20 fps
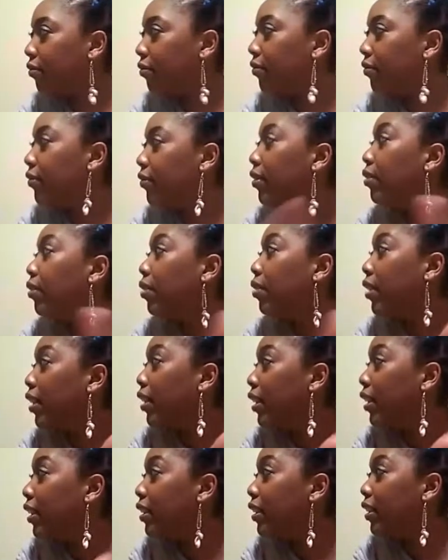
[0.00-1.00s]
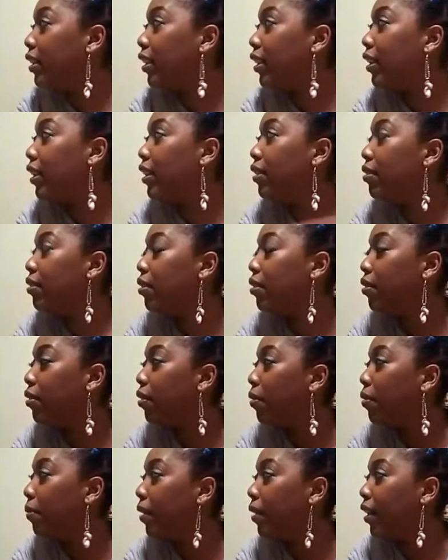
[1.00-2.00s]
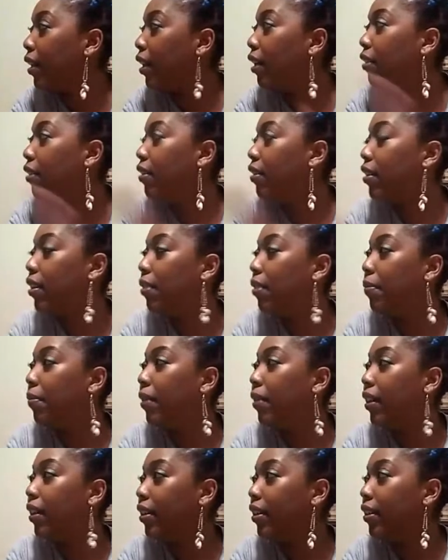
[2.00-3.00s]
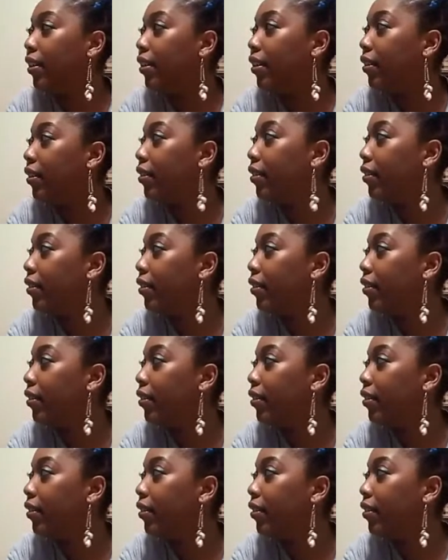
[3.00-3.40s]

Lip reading: No, he said he's gonna go back out and come back in.